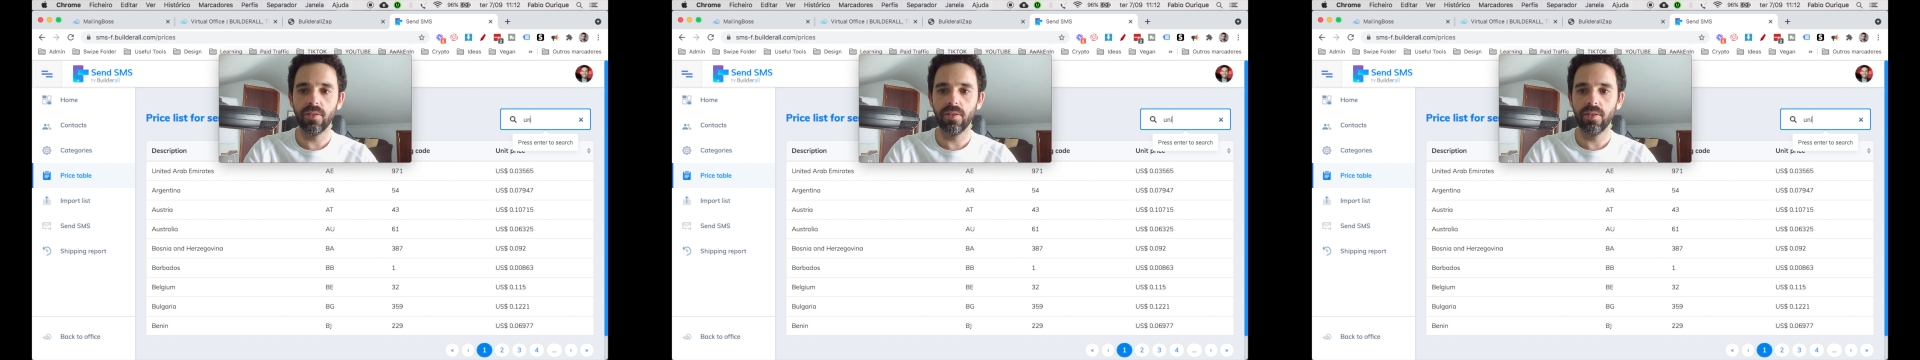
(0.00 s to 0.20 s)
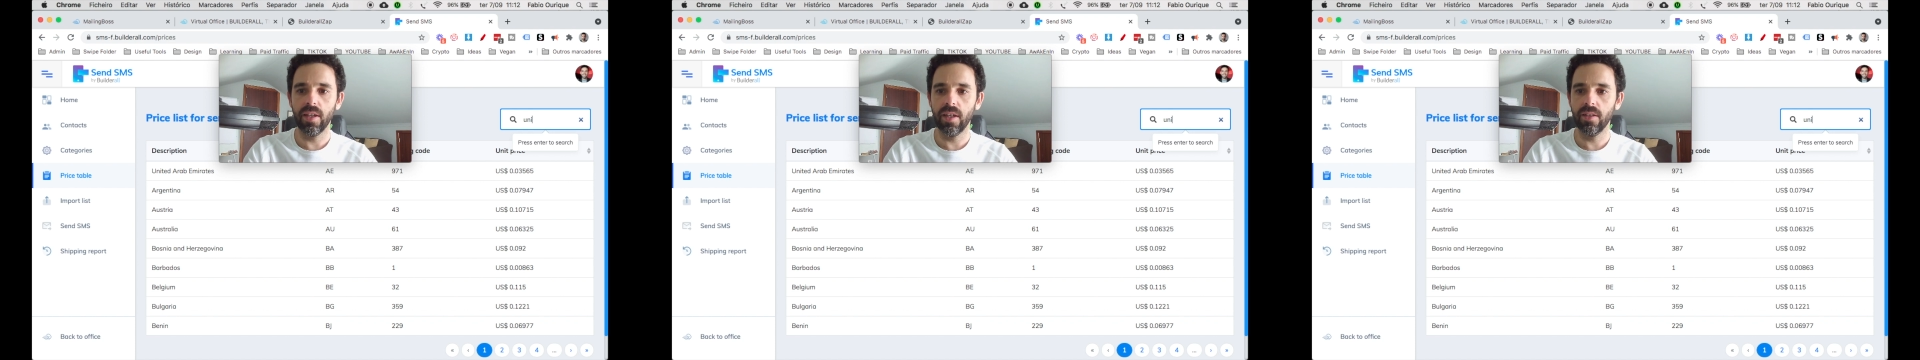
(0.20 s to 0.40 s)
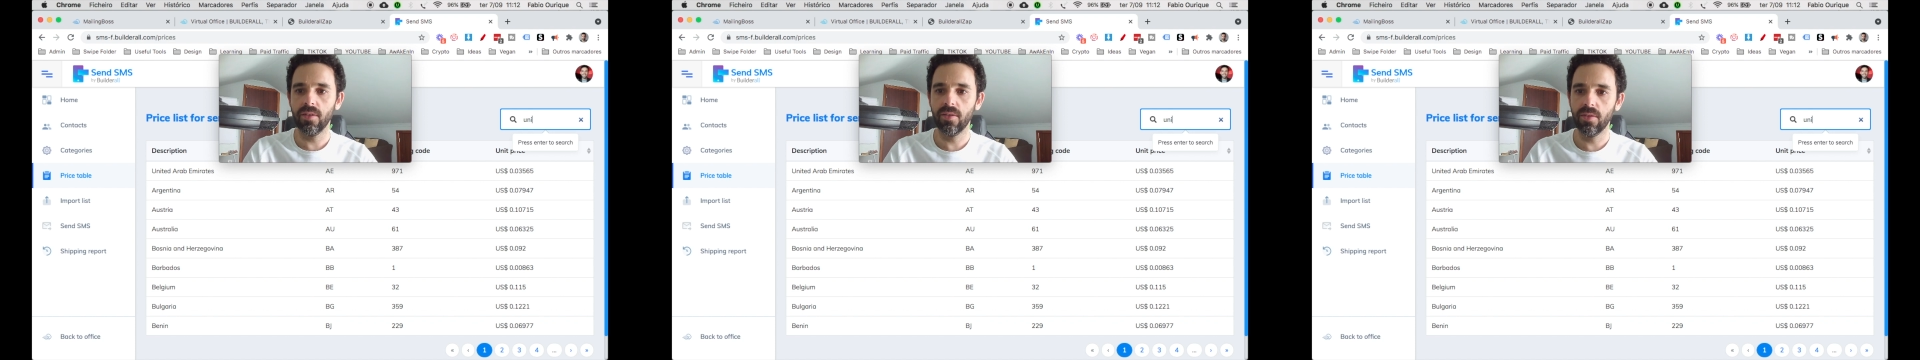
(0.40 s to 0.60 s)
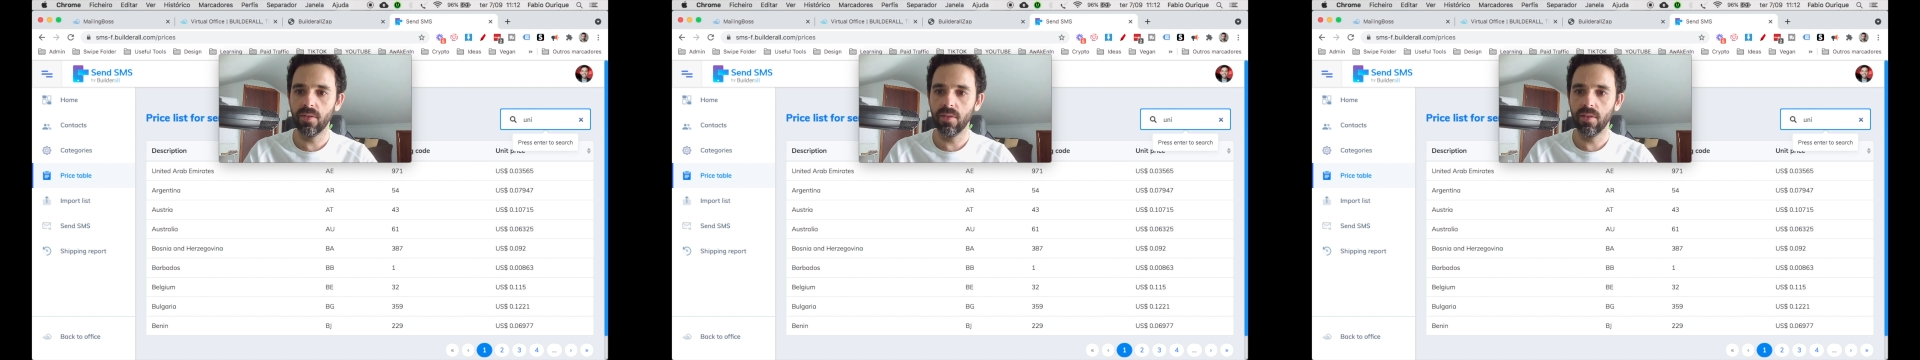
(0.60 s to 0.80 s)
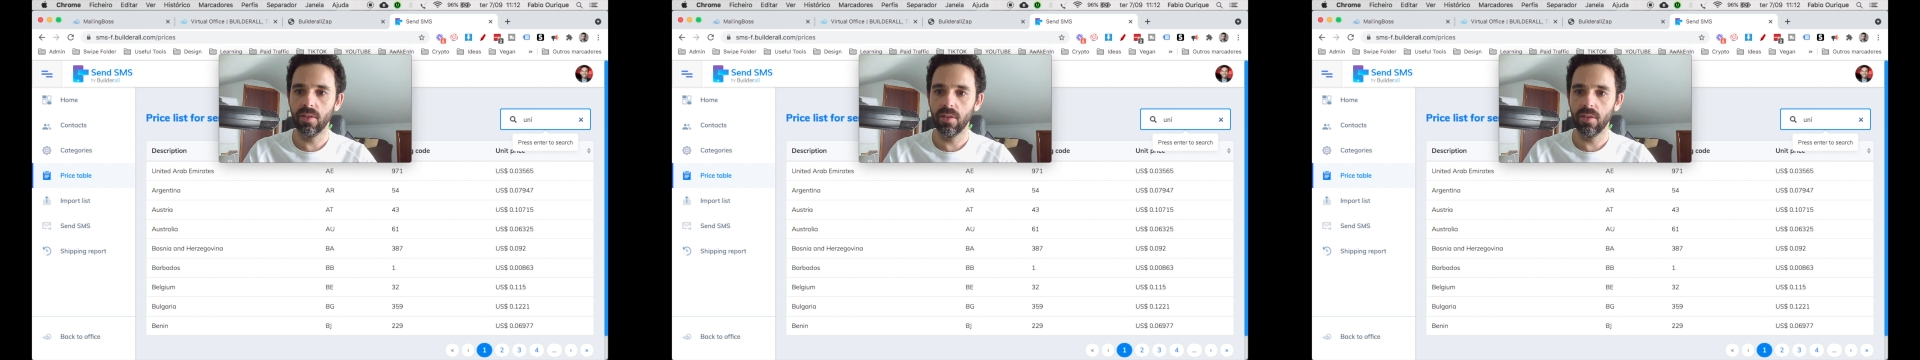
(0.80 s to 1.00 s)

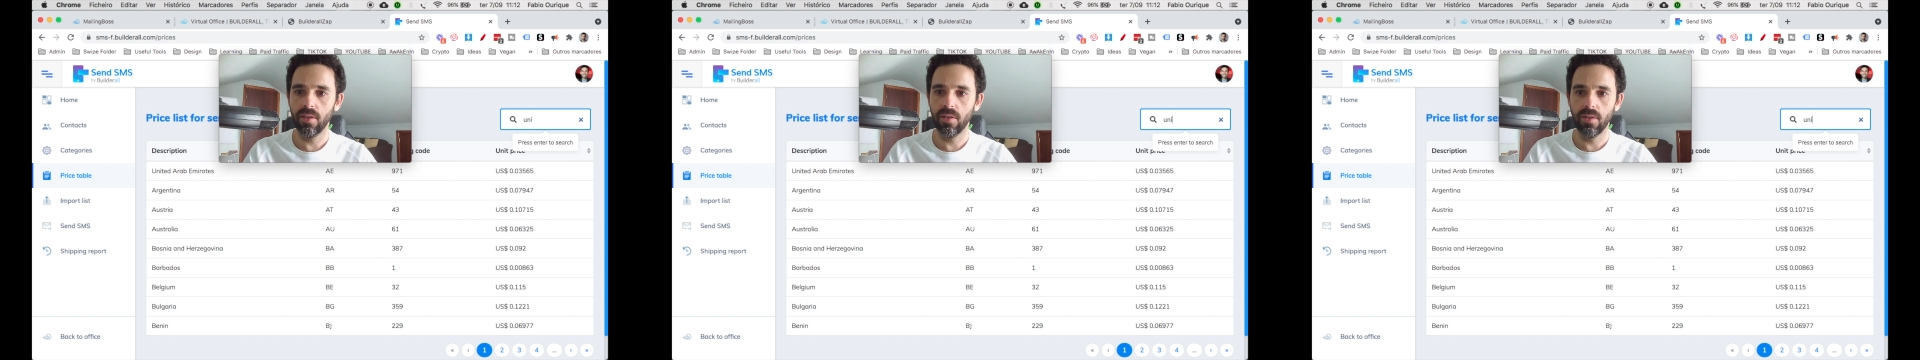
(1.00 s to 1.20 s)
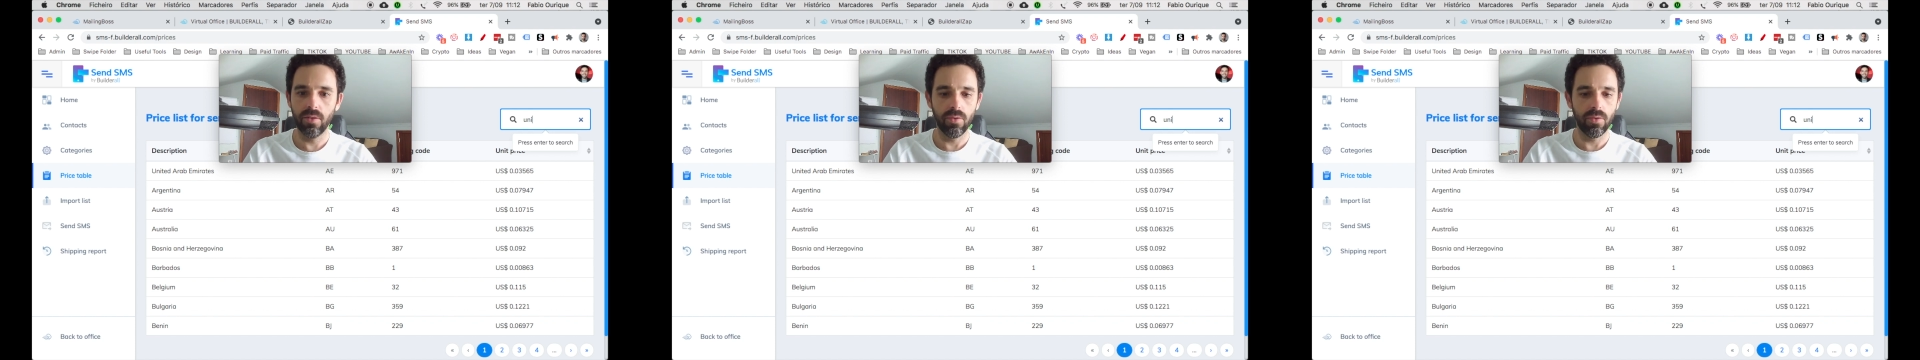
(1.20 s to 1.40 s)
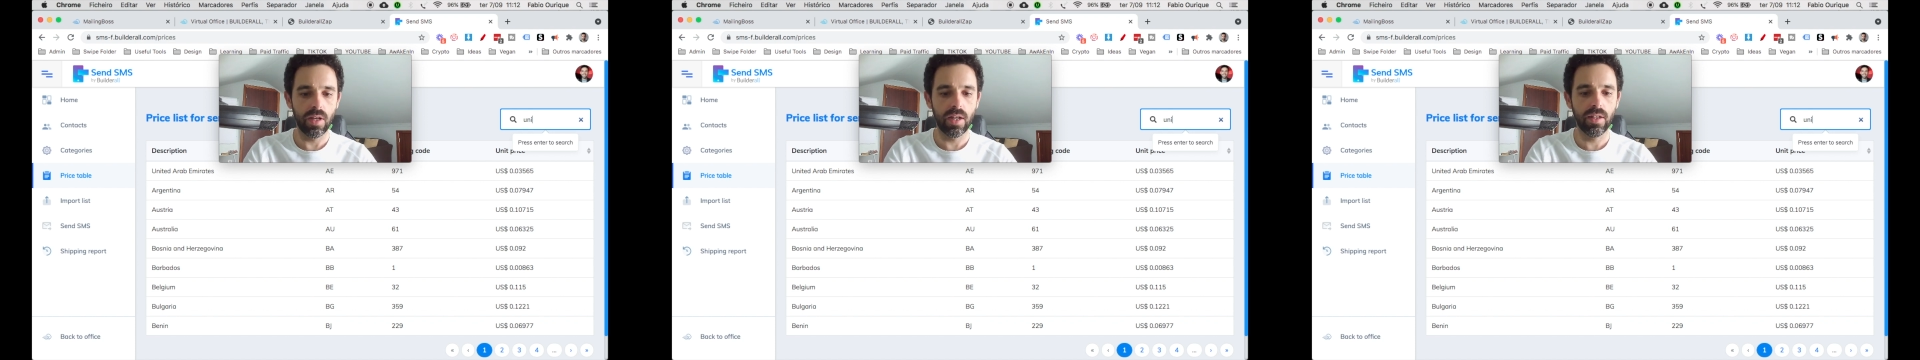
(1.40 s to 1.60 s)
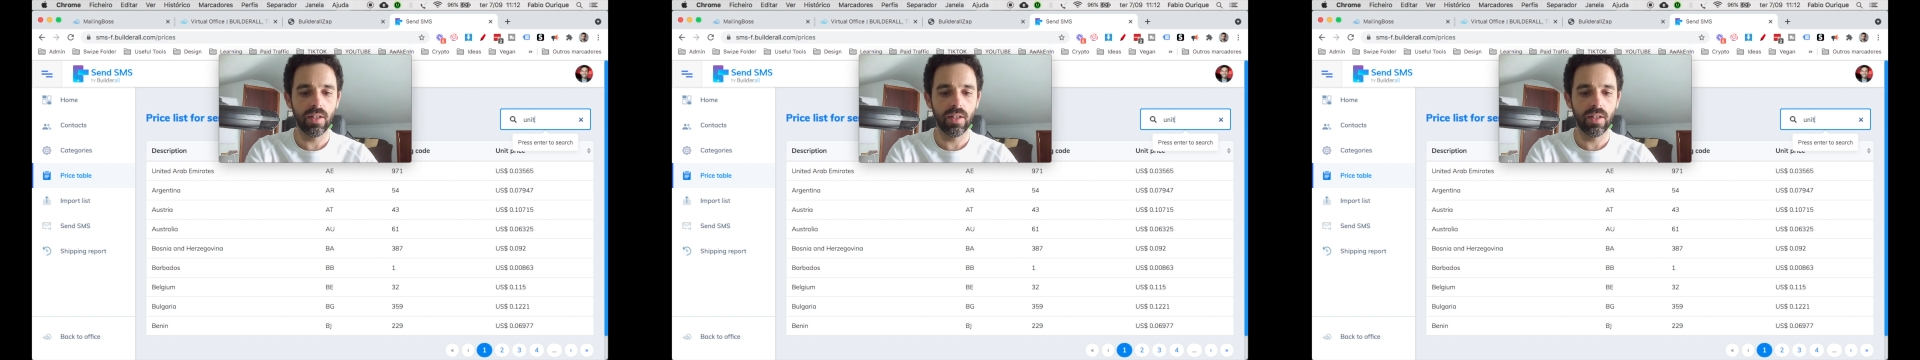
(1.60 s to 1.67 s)
States over